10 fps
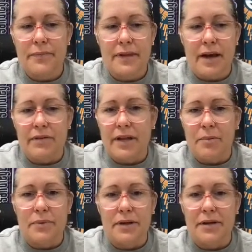having
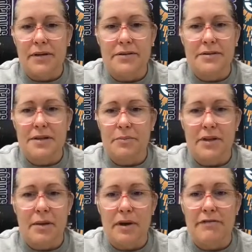that be something
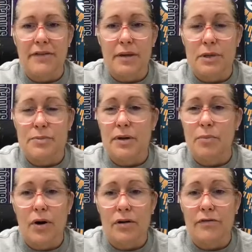that my family's been a
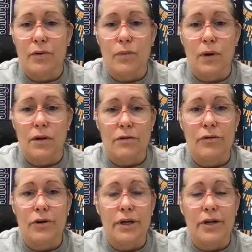part of for well
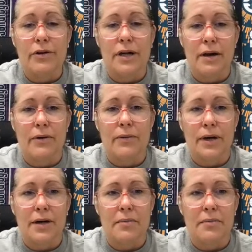over a year
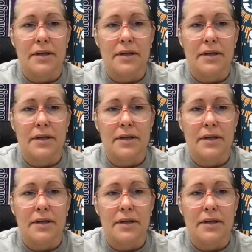now.